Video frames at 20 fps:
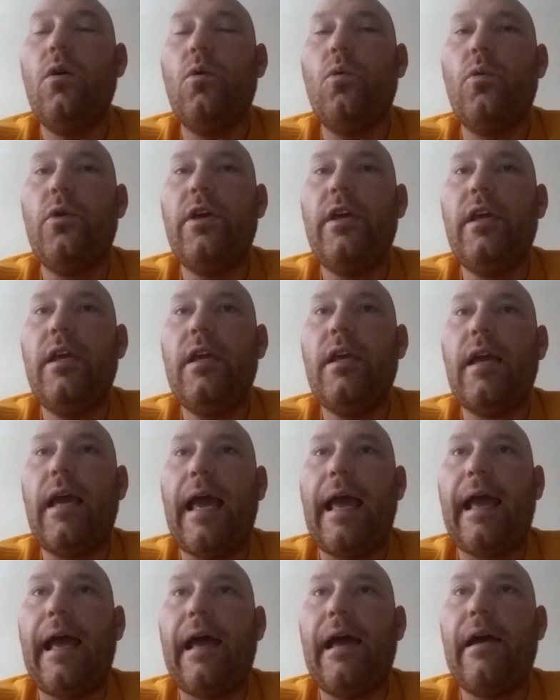we
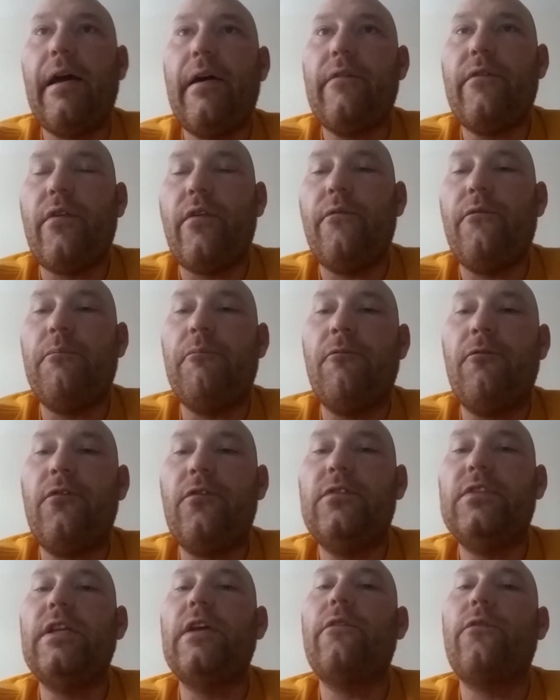have
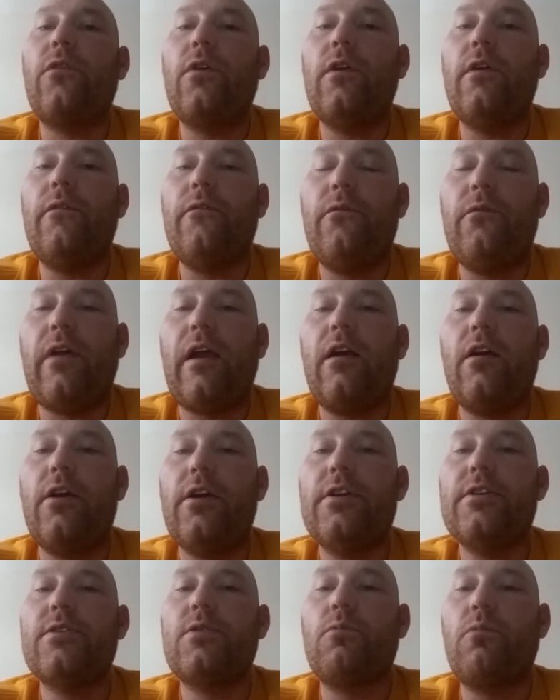different
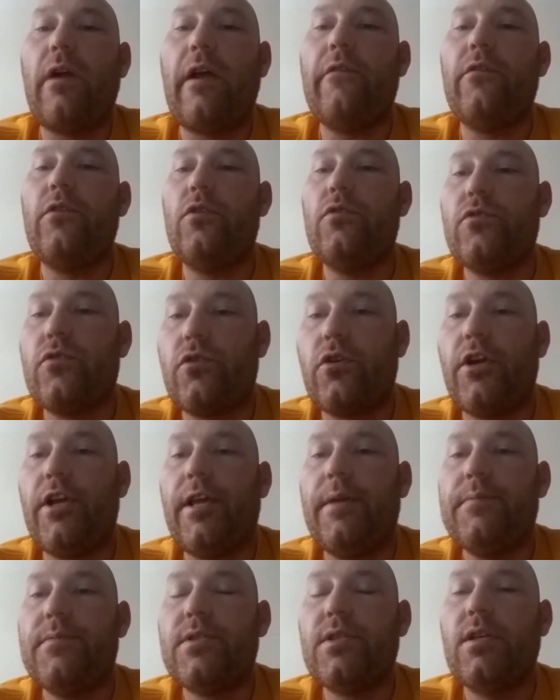various revenue
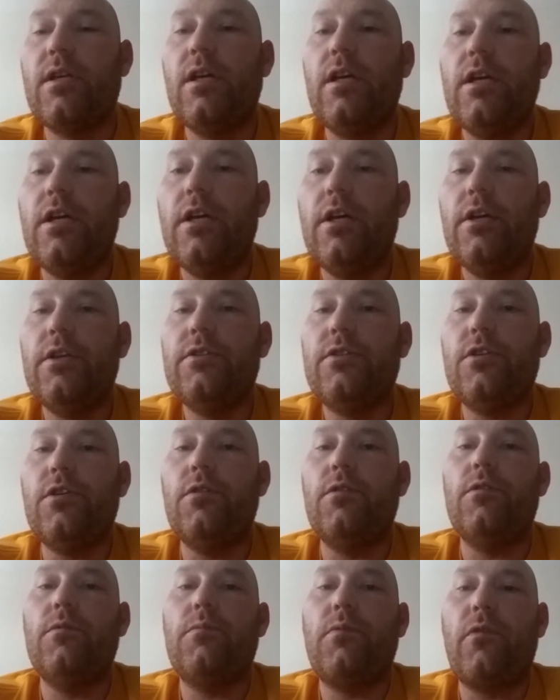streams
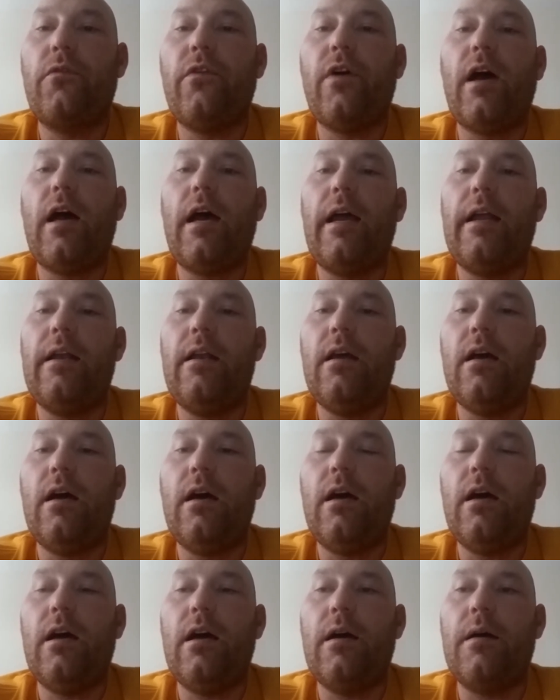to provide
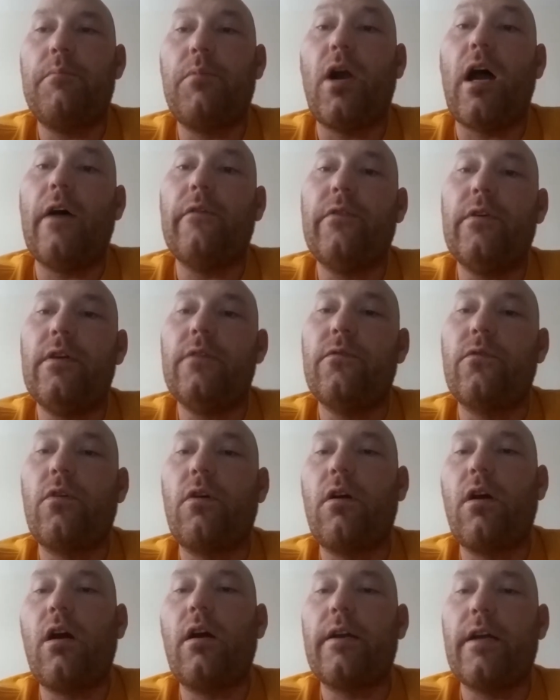uh, profit
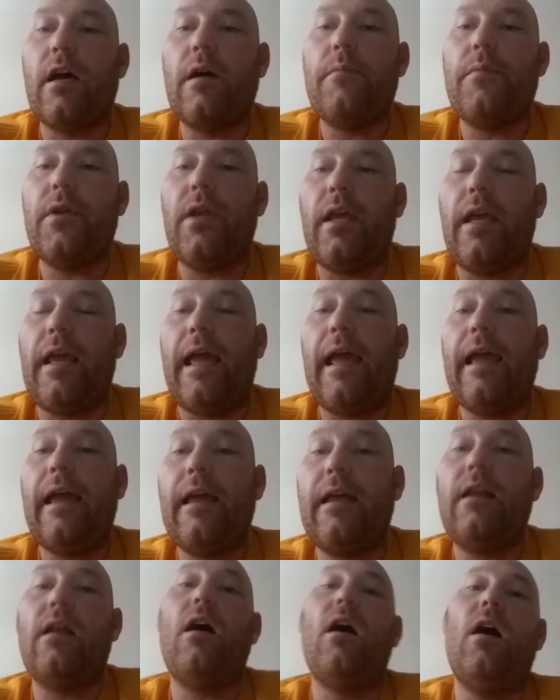for our company
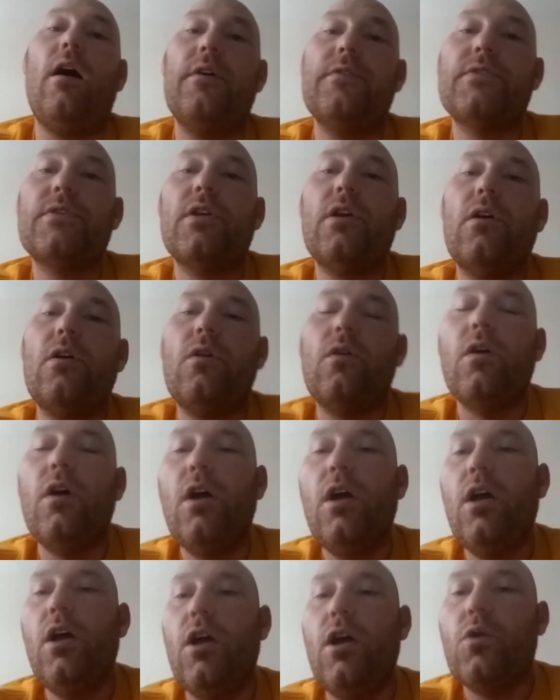and also
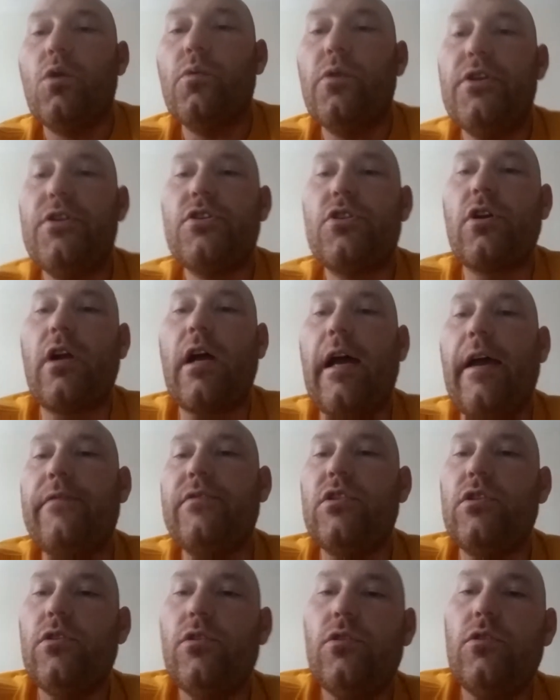we strive
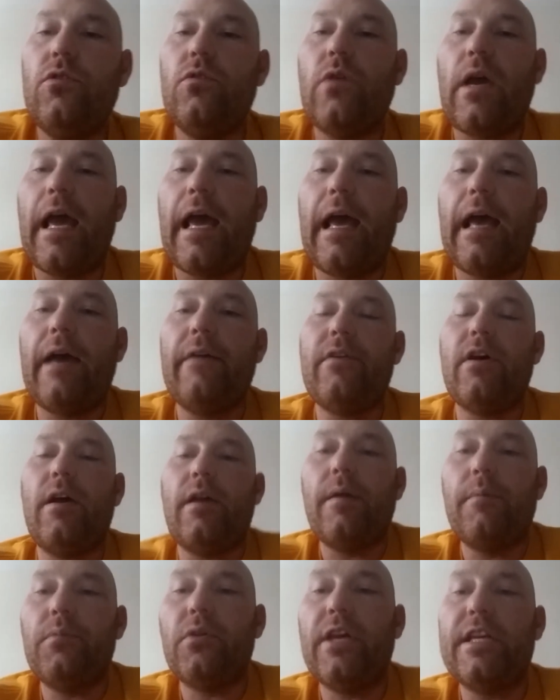to have
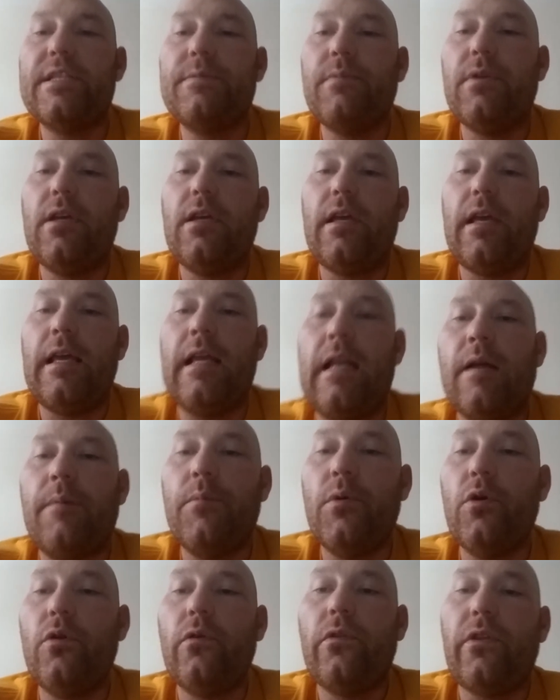a placement in a
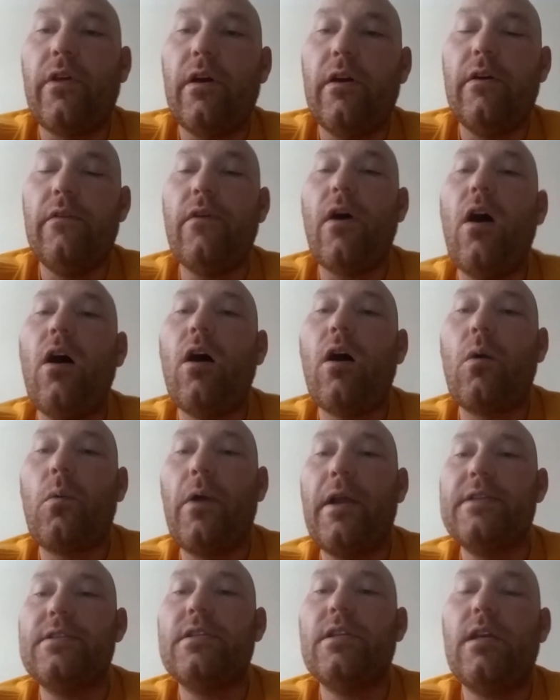booth of all
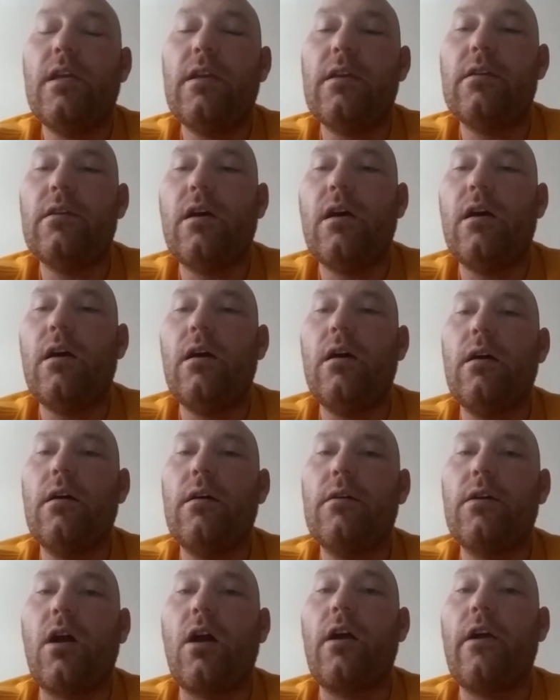racing
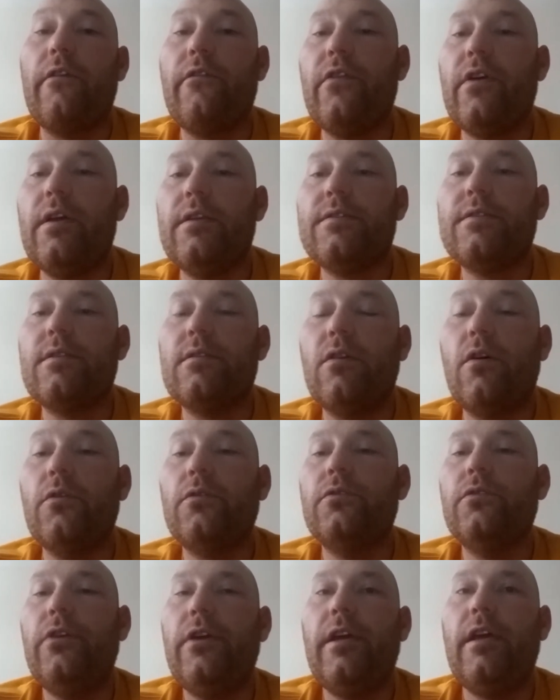uh, car events
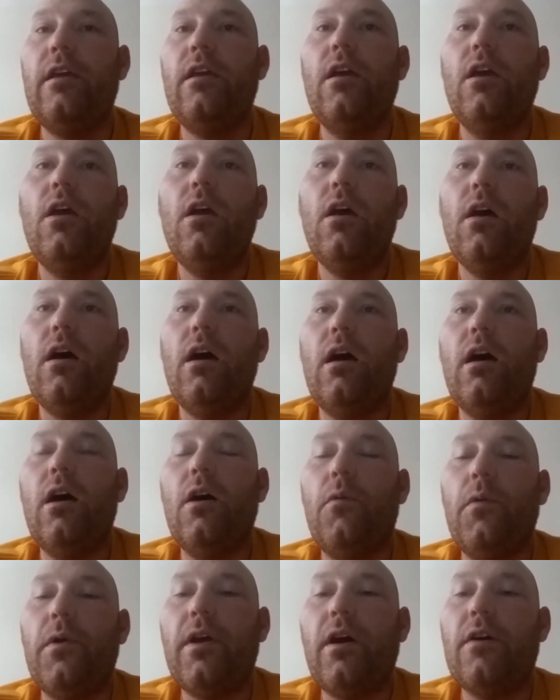locally
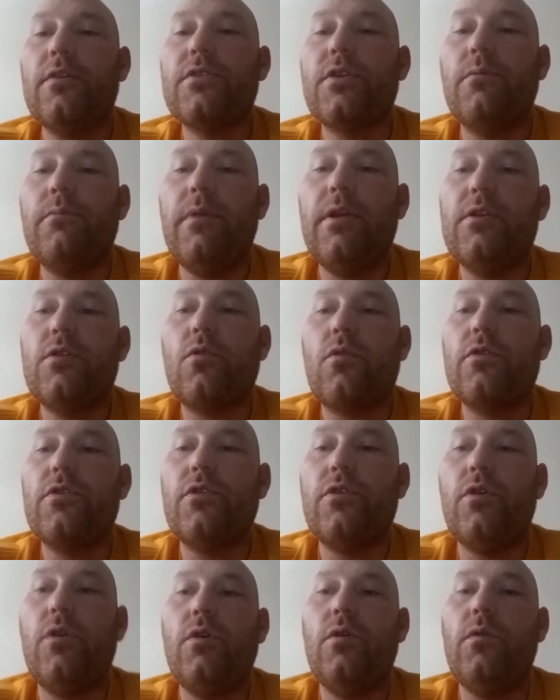uh, we also mentor
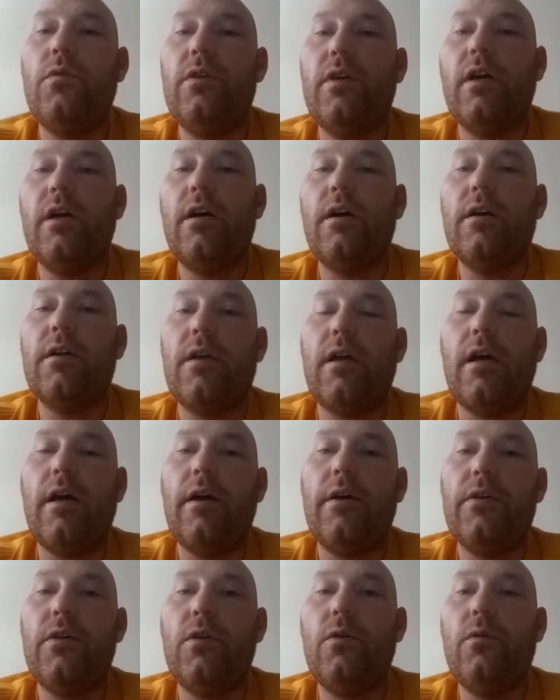to young
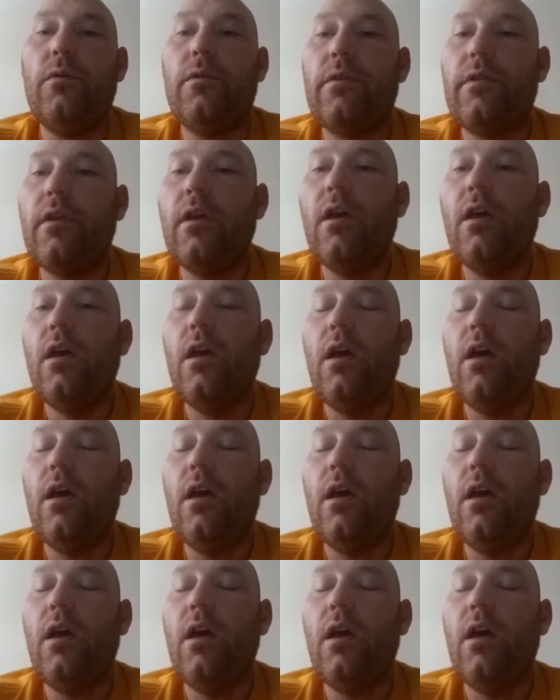uh, youth